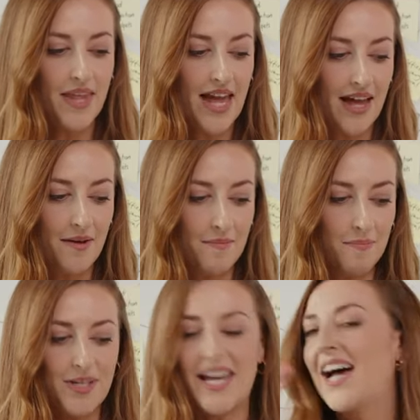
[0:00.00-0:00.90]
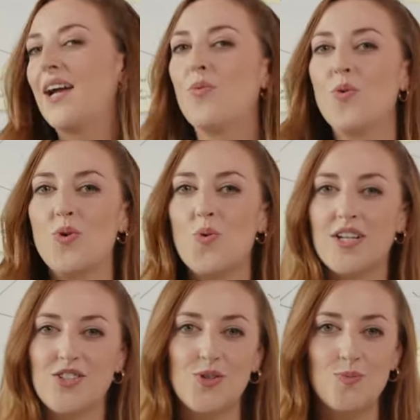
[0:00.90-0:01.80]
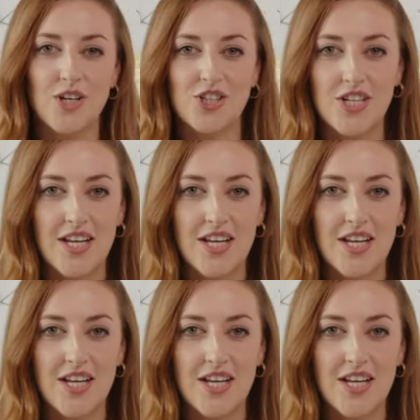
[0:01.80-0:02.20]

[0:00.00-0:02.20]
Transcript: But yeah, I won't go on too much